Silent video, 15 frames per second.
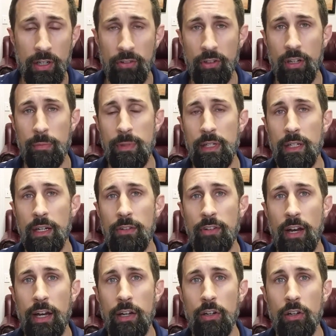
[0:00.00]
It is going to be an
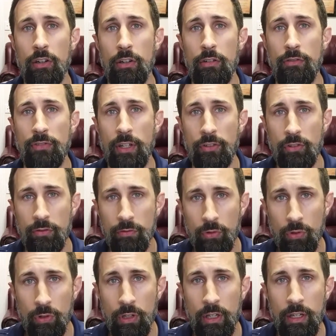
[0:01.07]
entire
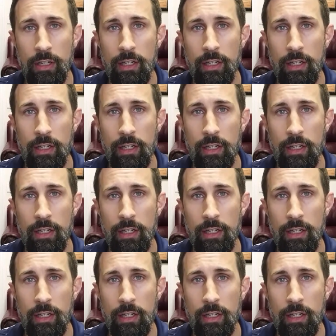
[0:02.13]
festival,